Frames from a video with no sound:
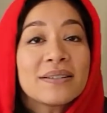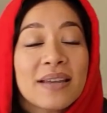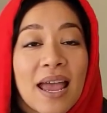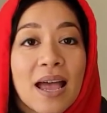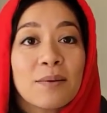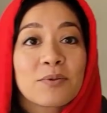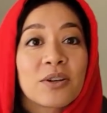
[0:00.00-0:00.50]

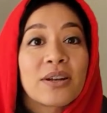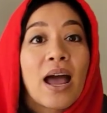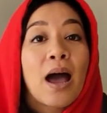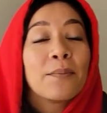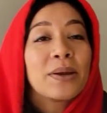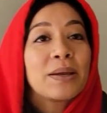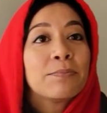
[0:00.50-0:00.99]
tabs on how
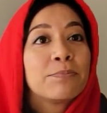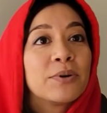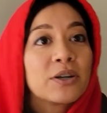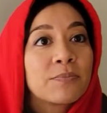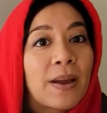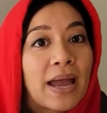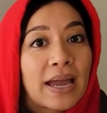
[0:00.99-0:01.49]
many
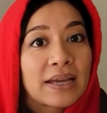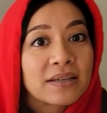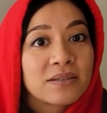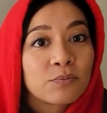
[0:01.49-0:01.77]
book bags.